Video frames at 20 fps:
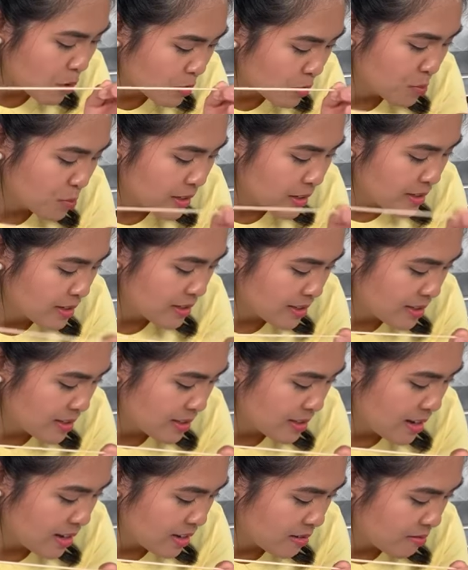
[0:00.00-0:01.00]
most places
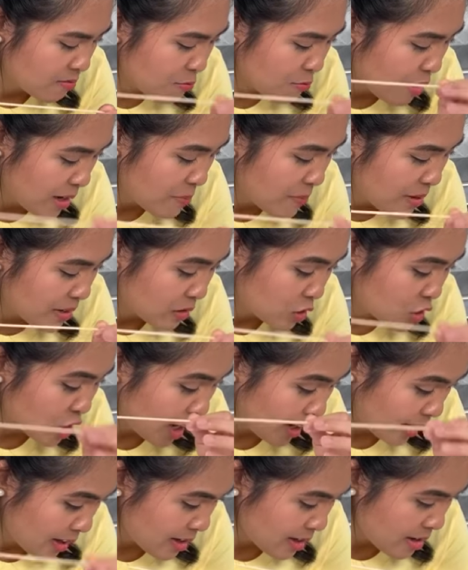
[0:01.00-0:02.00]
say recommend
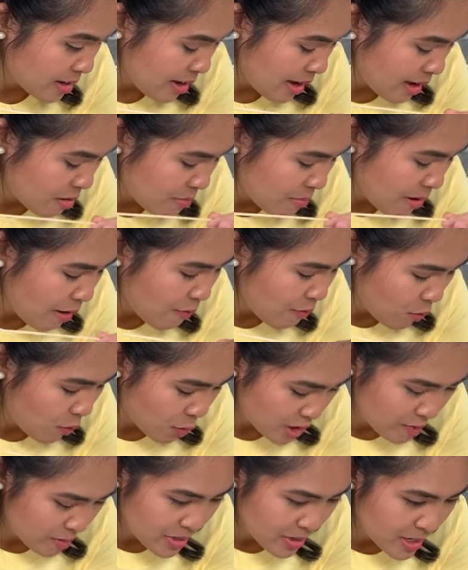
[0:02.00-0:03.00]
checking at about
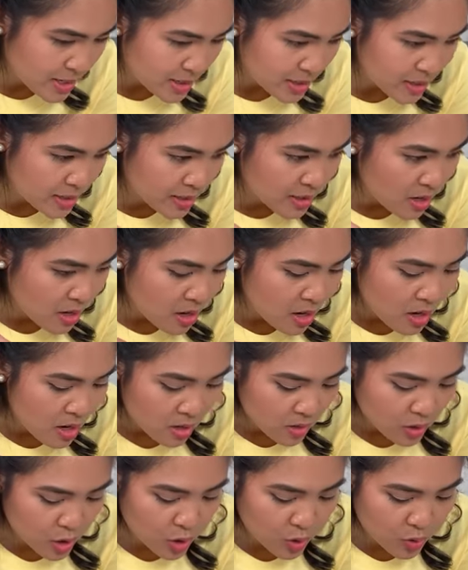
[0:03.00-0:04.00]
40 minutes
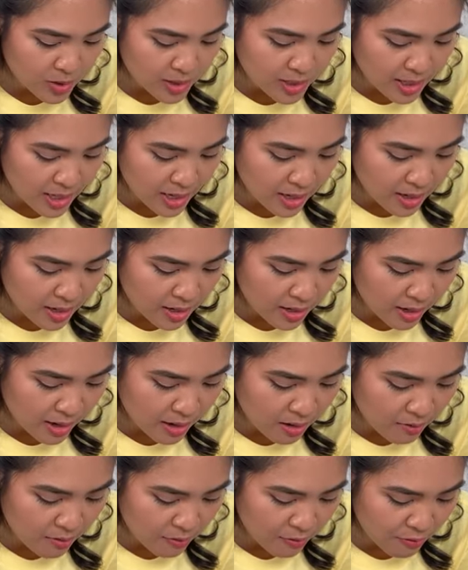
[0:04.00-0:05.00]
to see
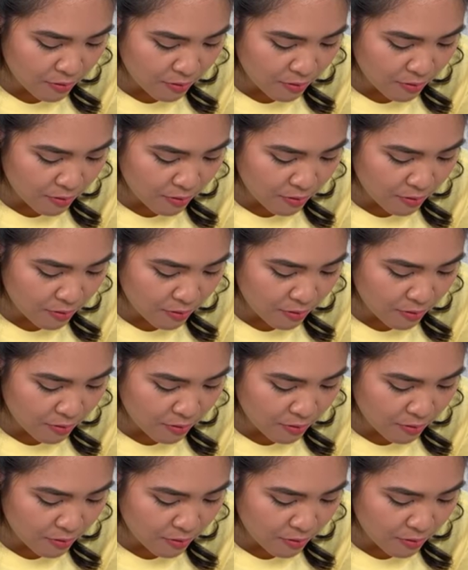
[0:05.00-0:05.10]
if